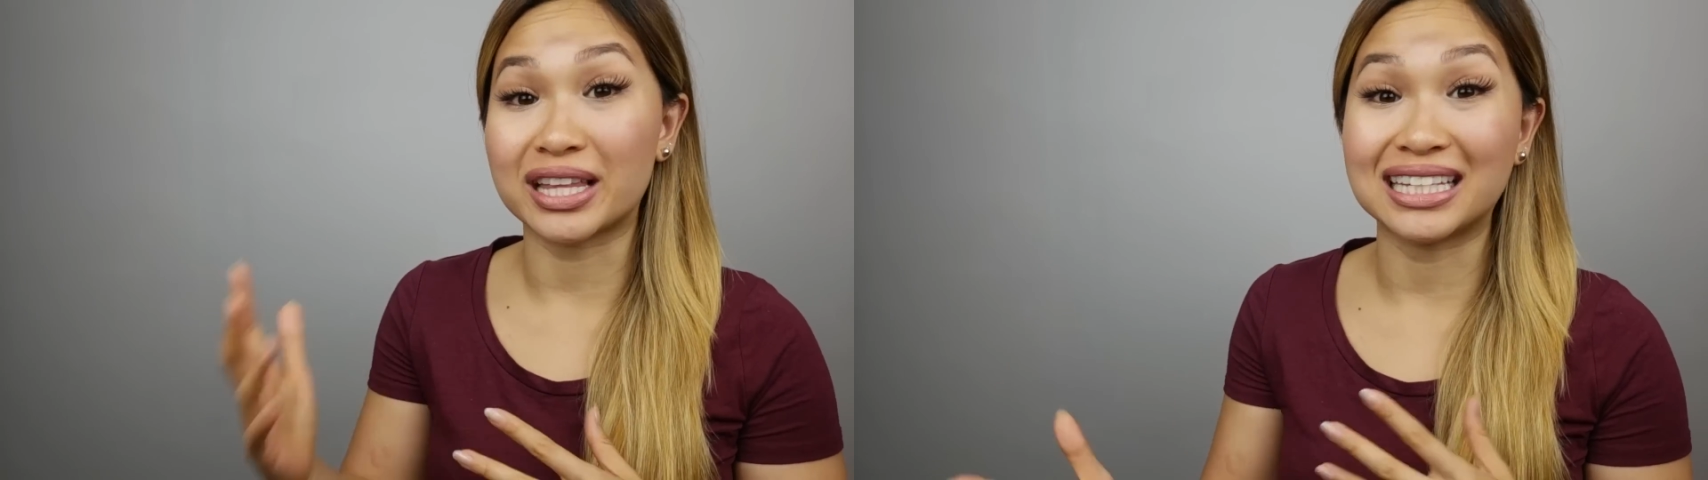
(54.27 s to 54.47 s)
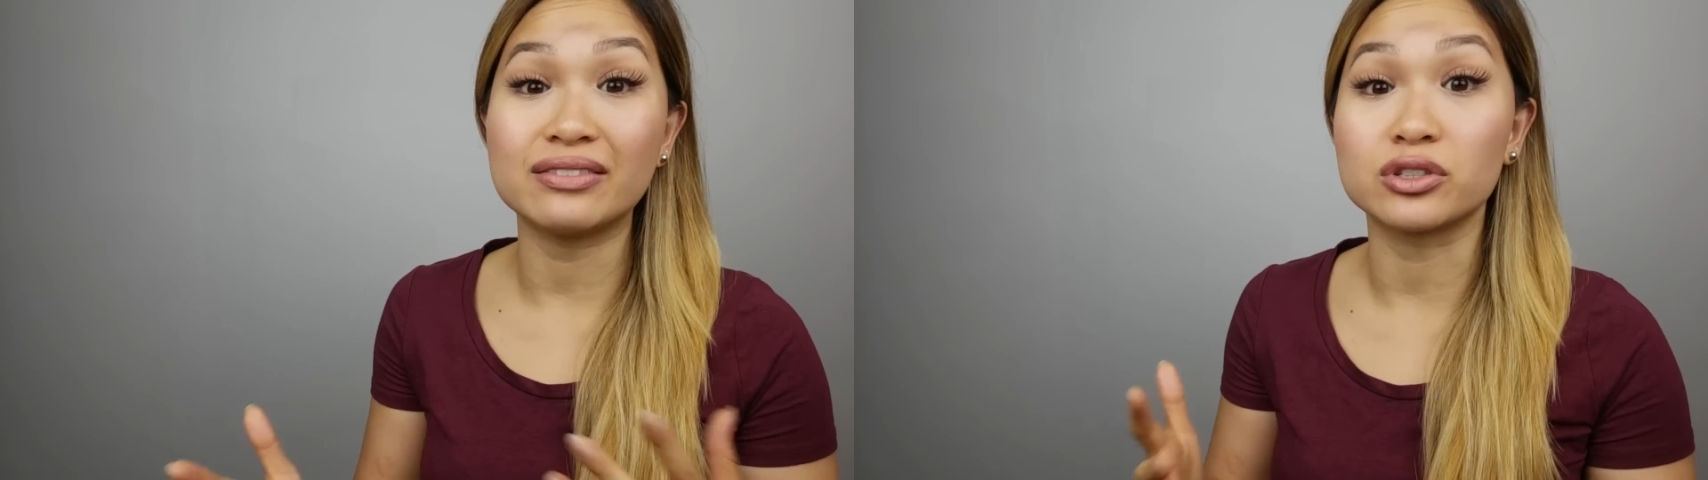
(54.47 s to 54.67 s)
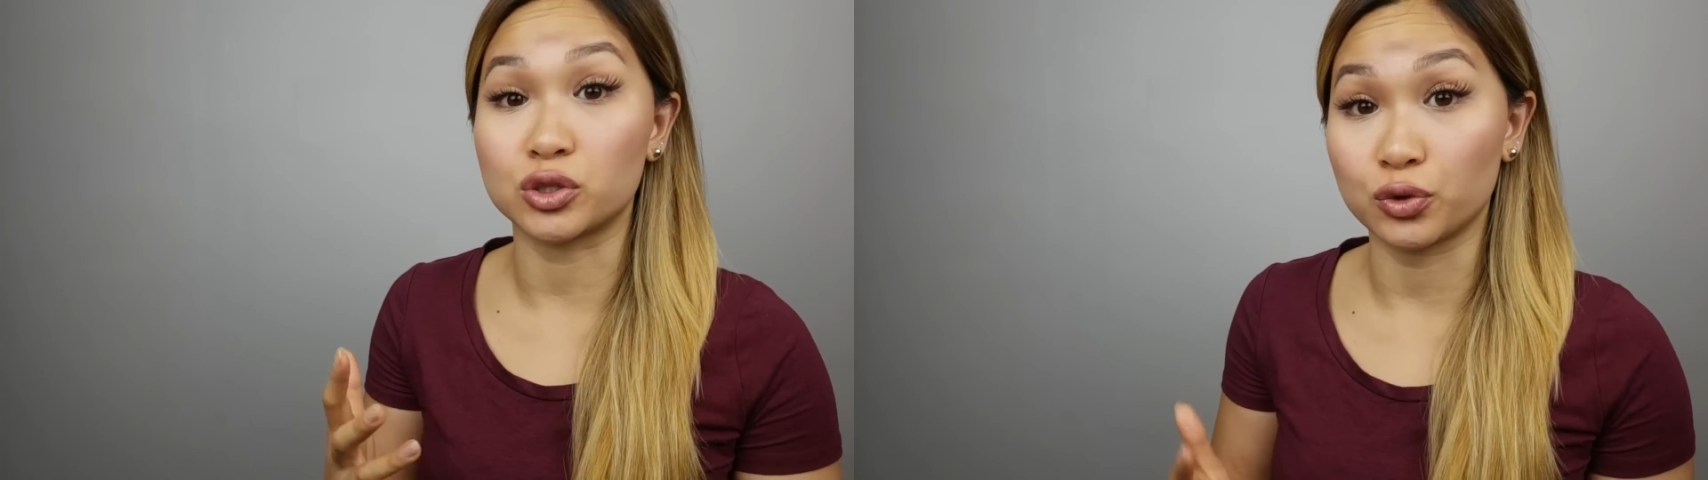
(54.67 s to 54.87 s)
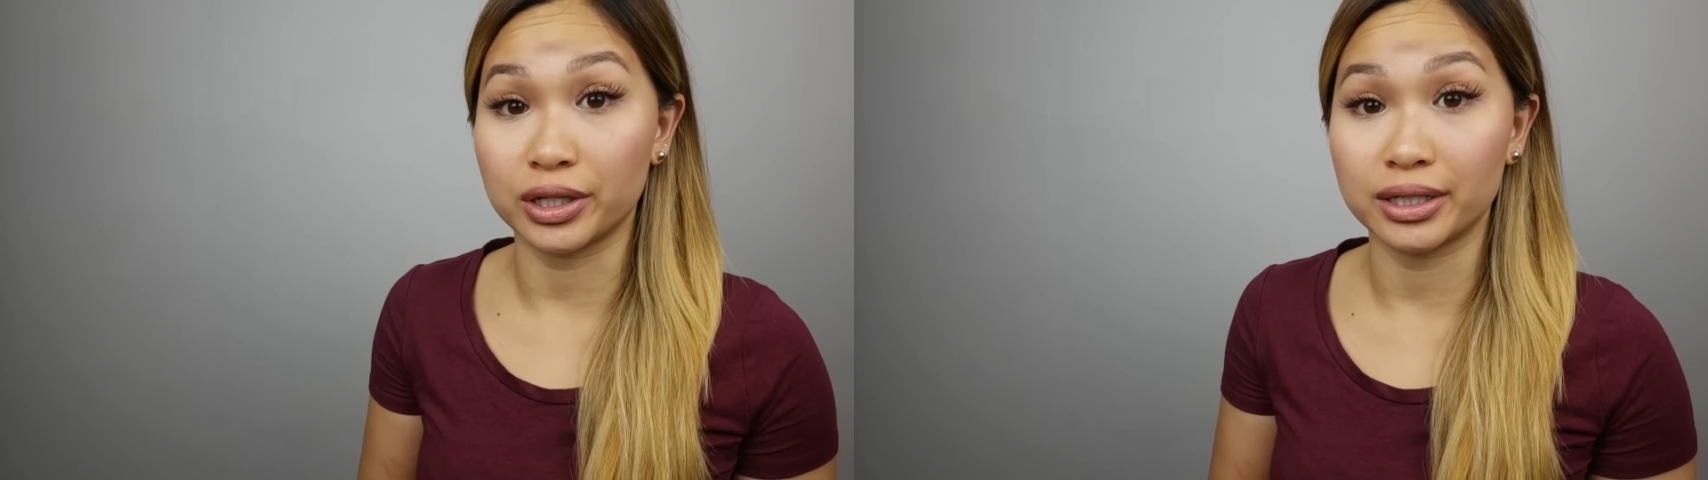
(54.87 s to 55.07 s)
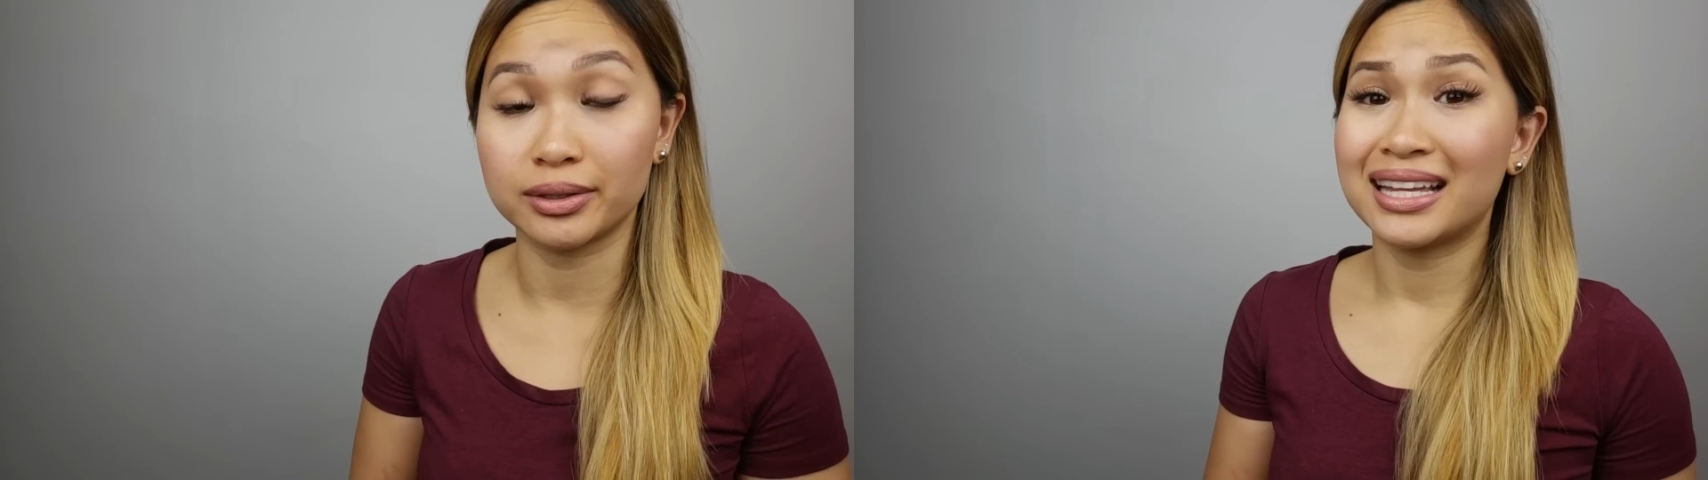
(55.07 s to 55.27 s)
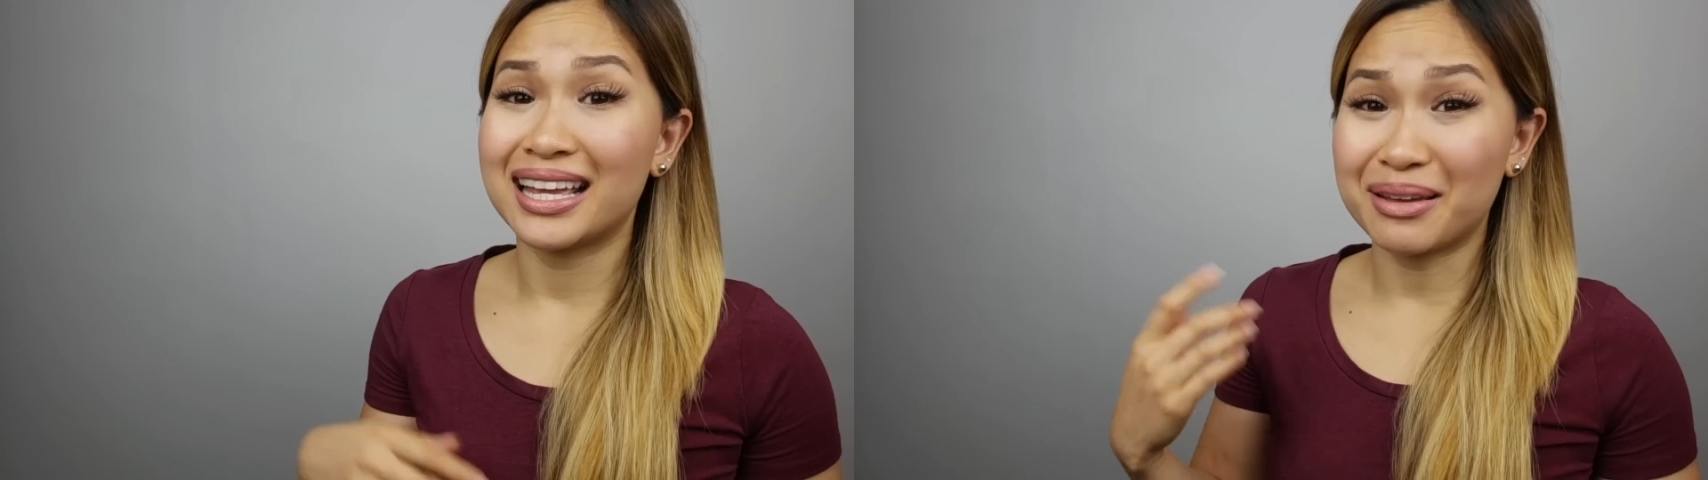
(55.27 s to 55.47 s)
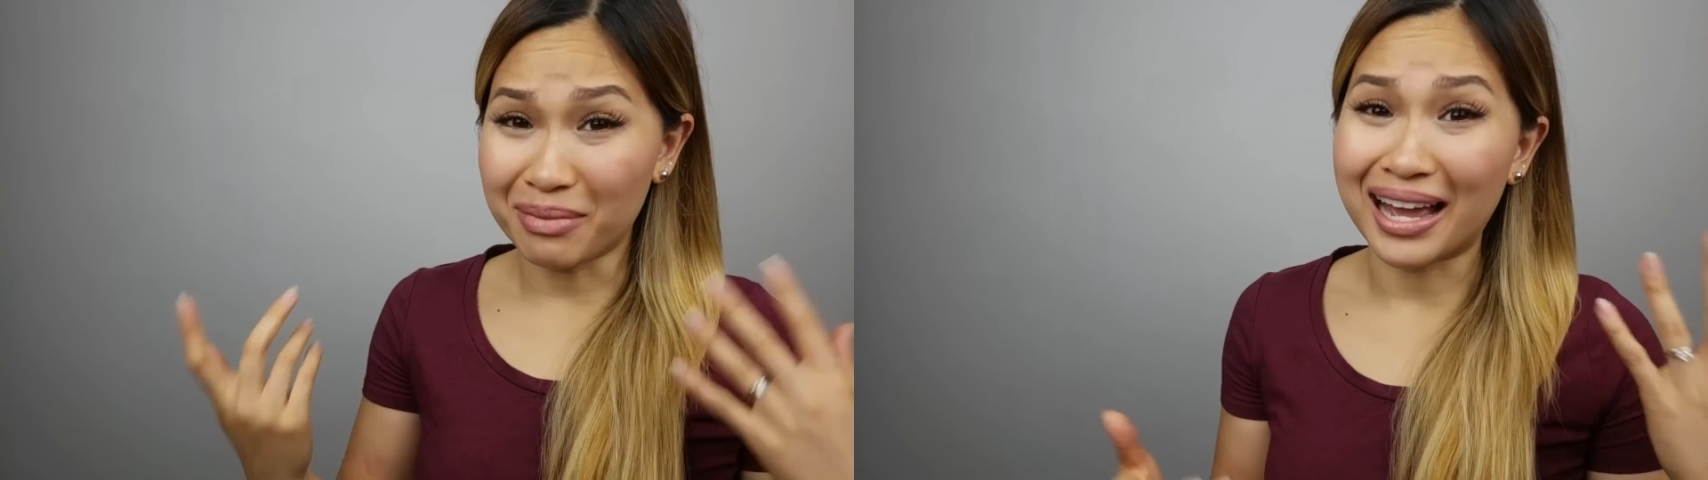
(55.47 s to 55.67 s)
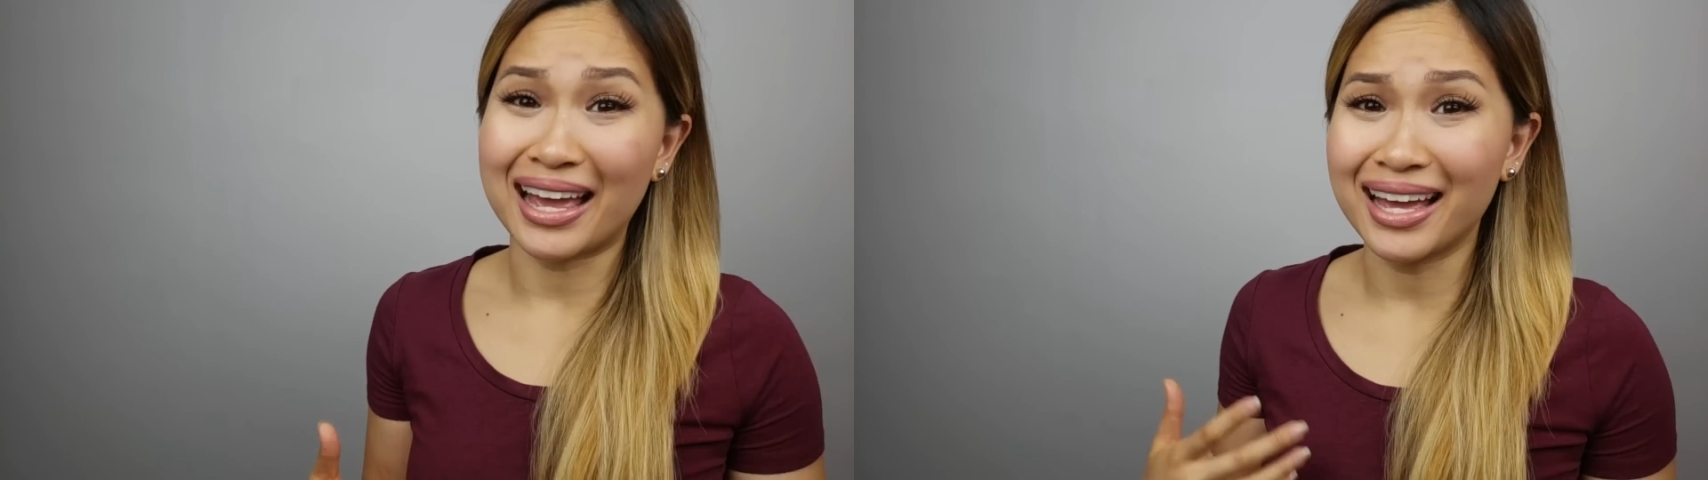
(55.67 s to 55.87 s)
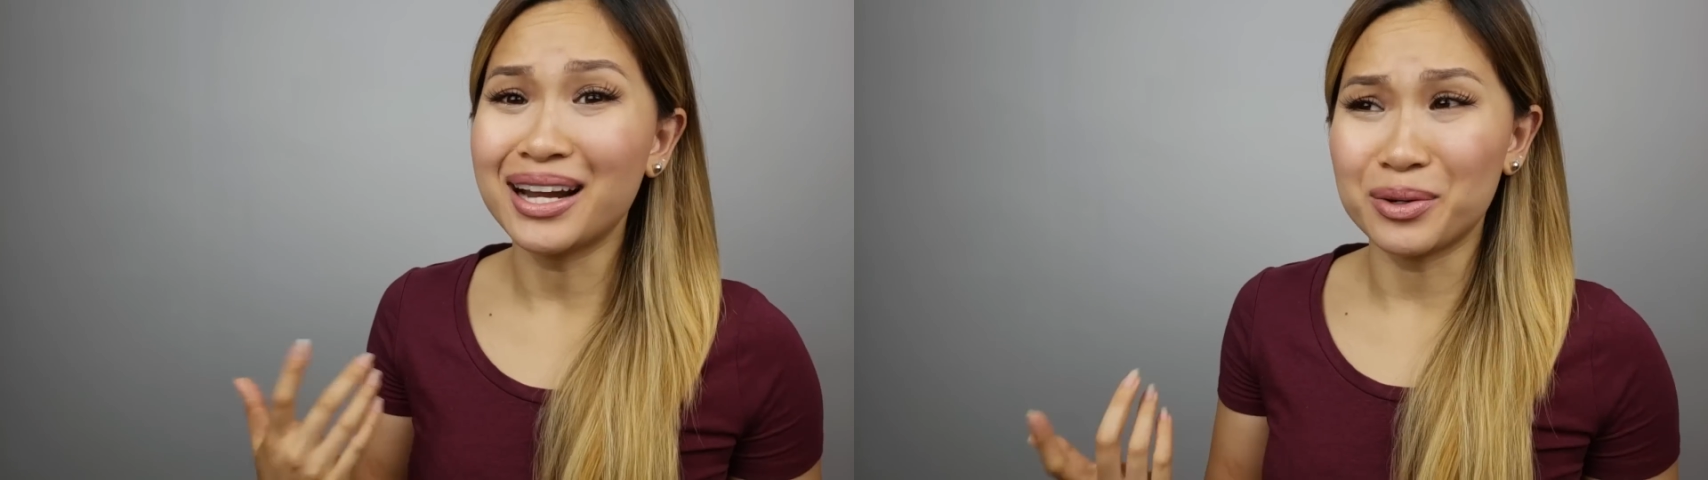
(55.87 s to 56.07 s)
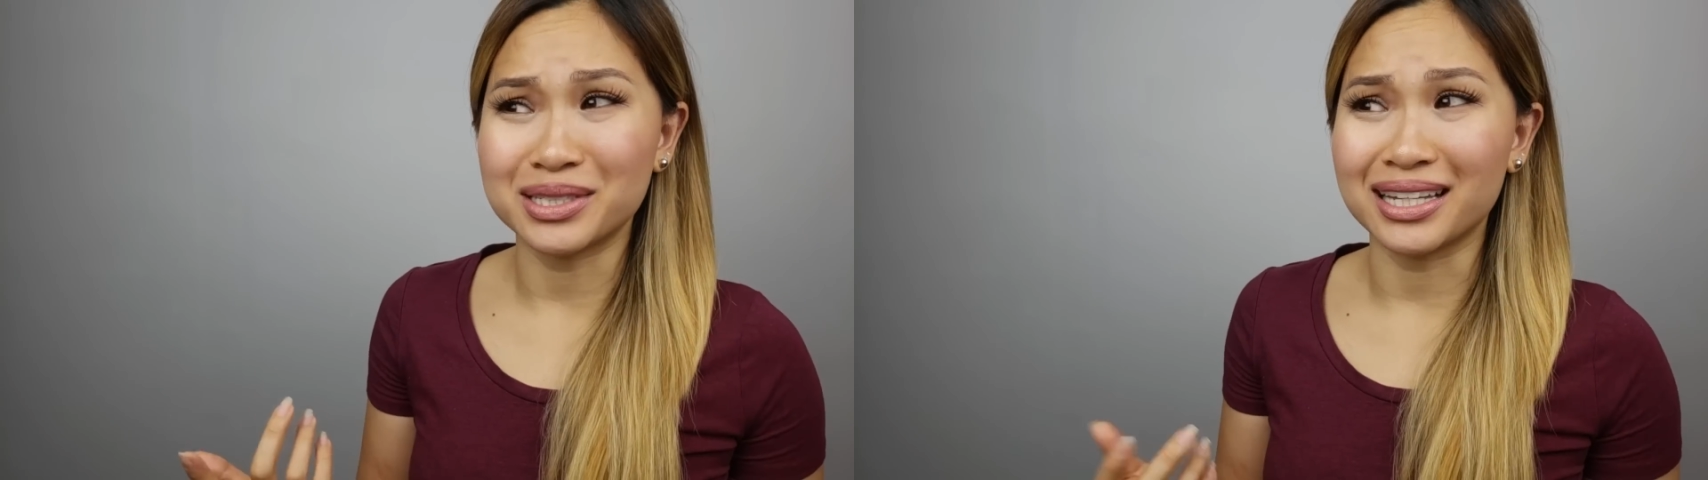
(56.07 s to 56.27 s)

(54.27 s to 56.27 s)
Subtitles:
leave the store. In my head, I was